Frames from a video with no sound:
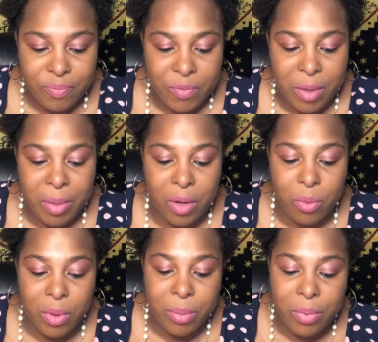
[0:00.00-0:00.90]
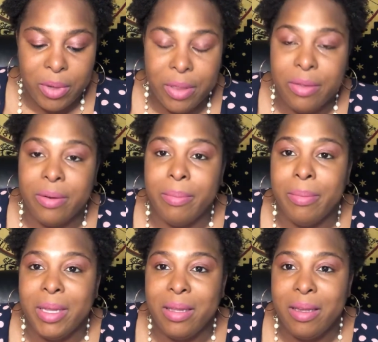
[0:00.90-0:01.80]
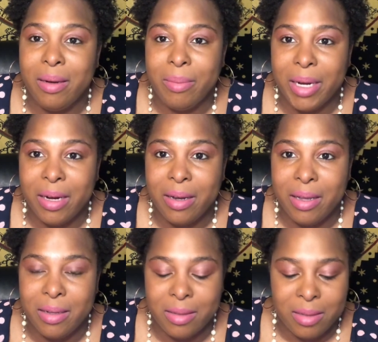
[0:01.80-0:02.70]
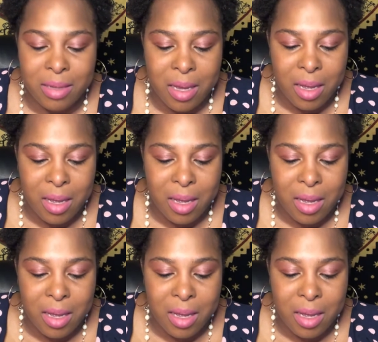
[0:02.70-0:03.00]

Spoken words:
about 1.3 million Americans